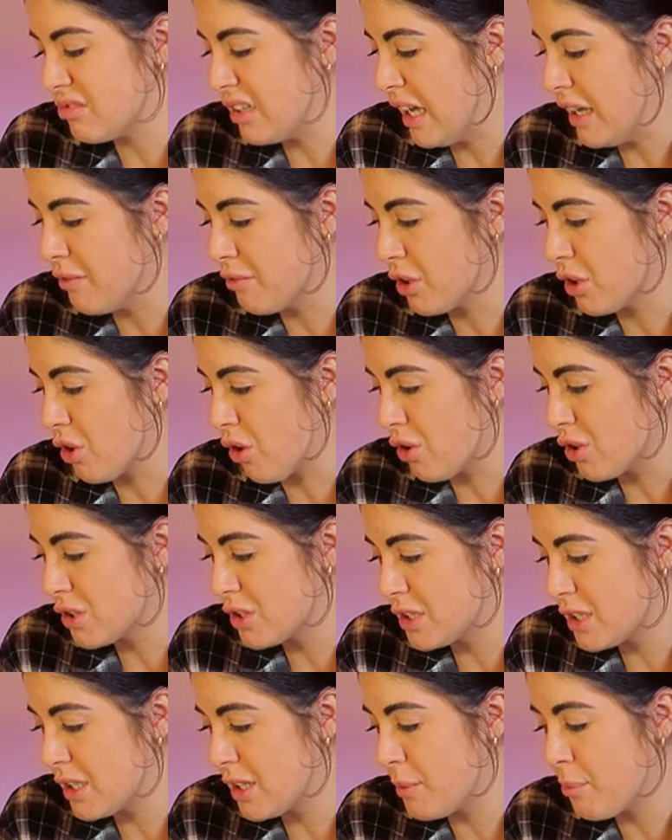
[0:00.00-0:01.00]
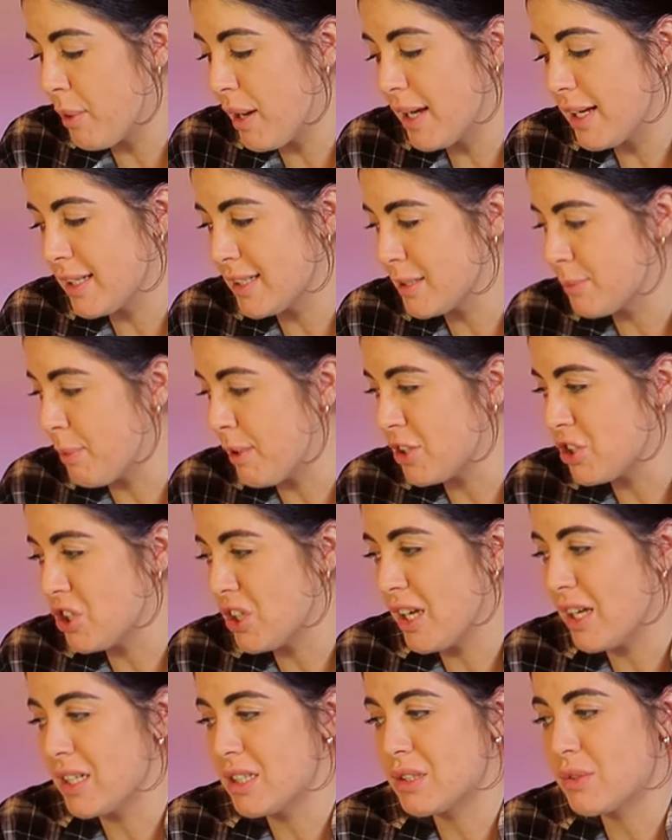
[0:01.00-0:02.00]
in regards to the bike,
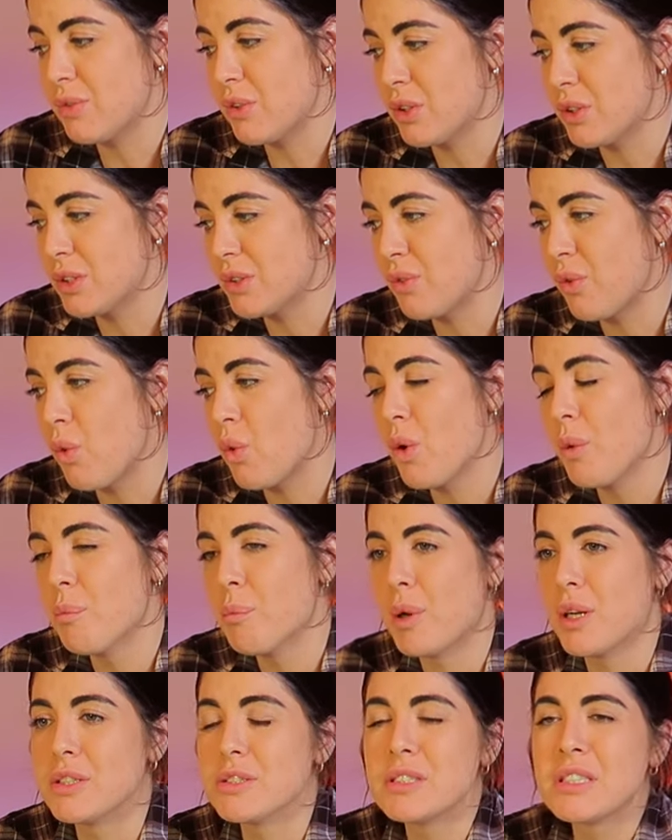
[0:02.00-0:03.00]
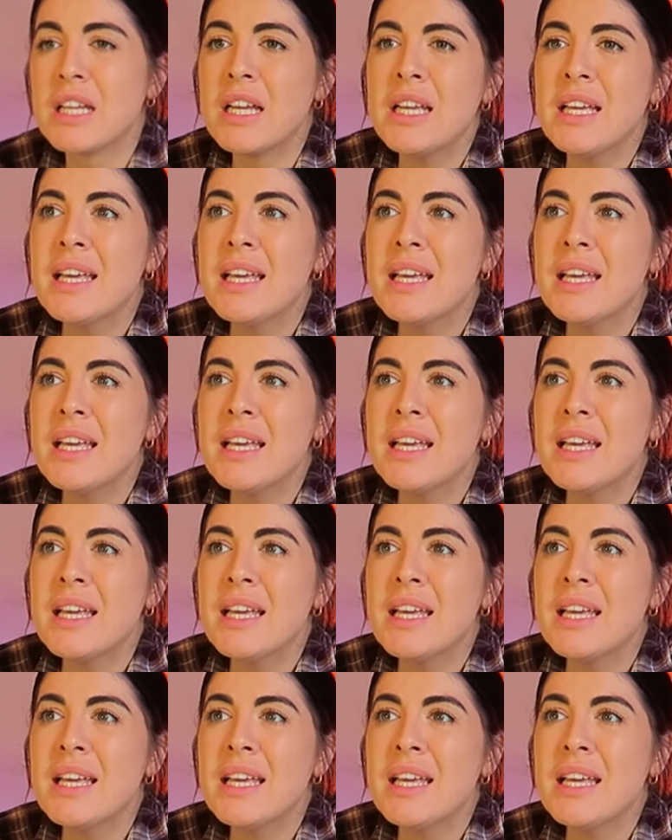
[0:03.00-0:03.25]
especially at its fullest form, but